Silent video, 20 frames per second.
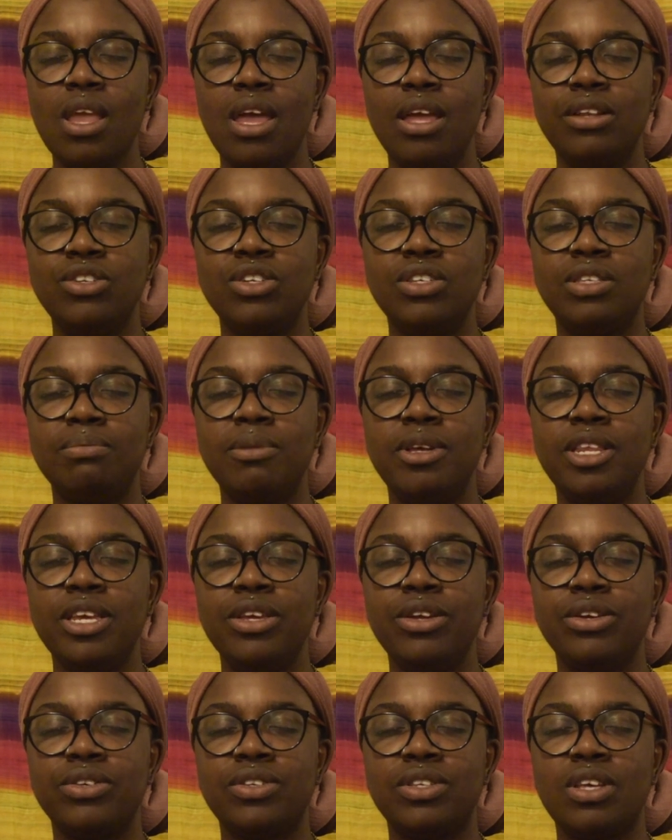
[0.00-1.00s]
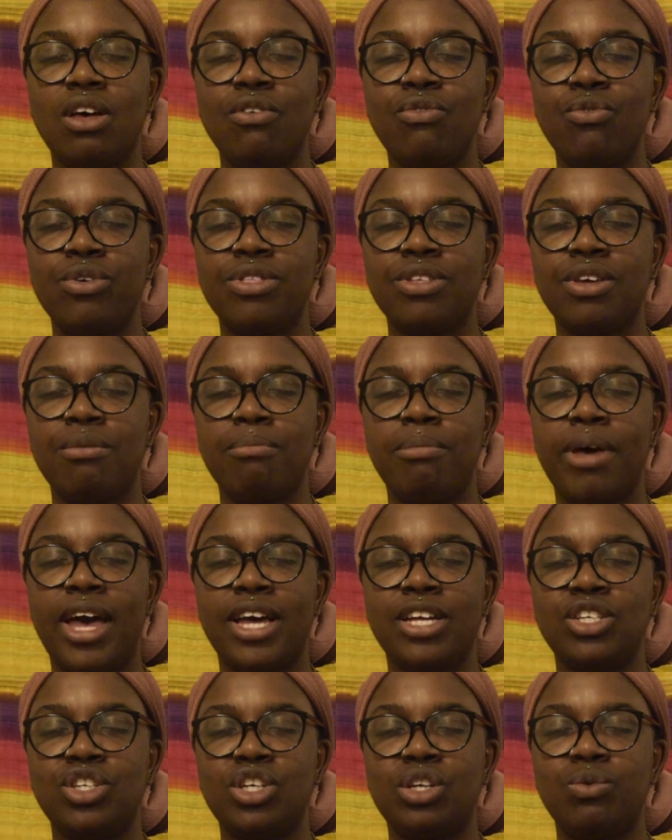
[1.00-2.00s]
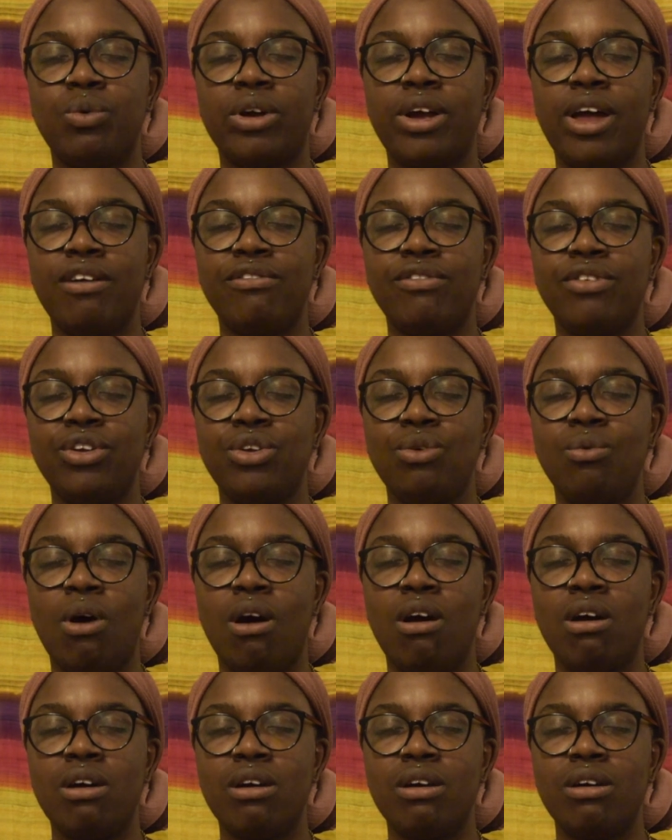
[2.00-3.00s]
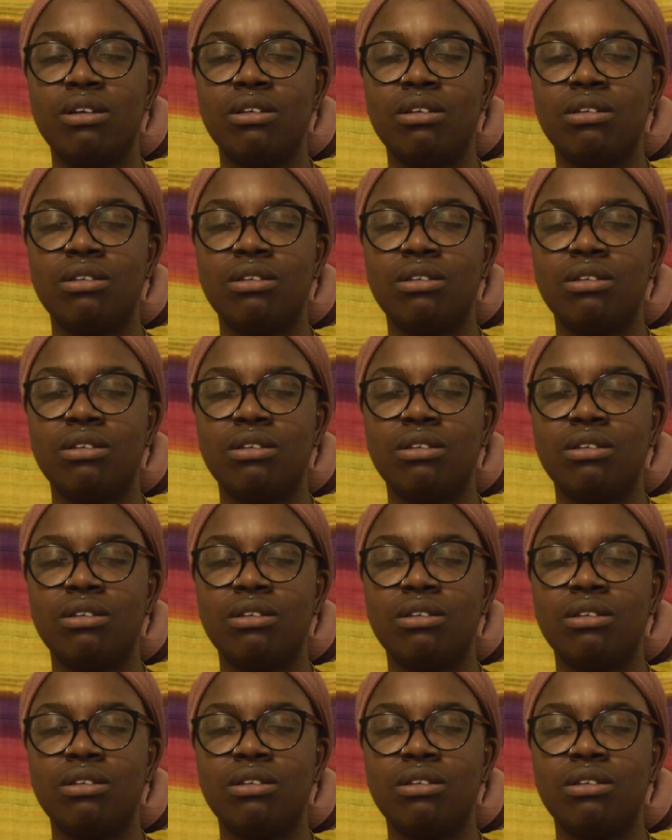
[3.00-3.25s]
And just meeting yourself with compassion wherever you are.